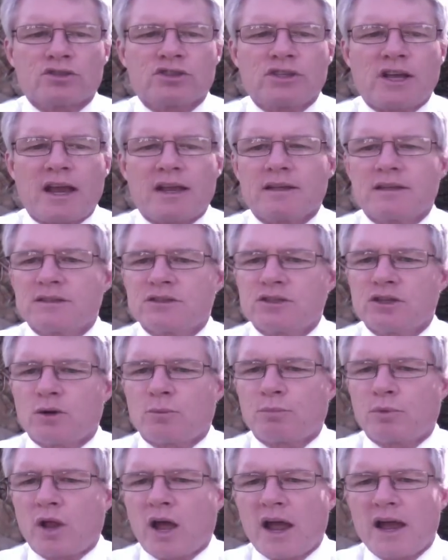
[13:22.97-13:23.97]
stainless steel
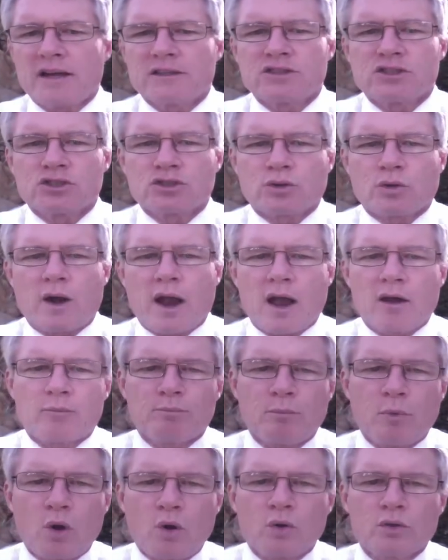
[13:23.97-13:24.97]
appliances, crown
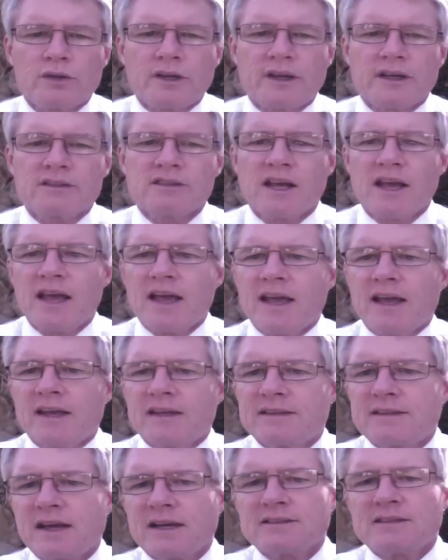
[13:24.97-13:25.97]
moldings.
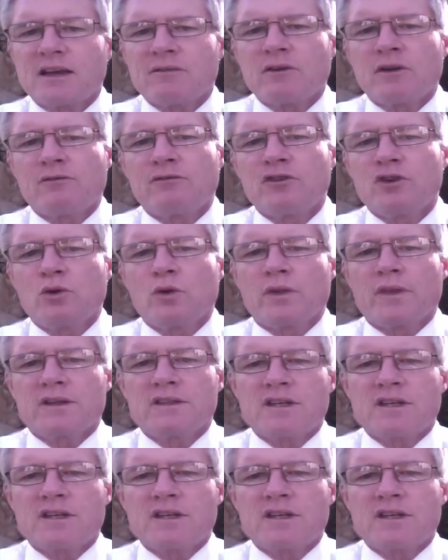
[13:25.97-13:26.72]
It does have a view of the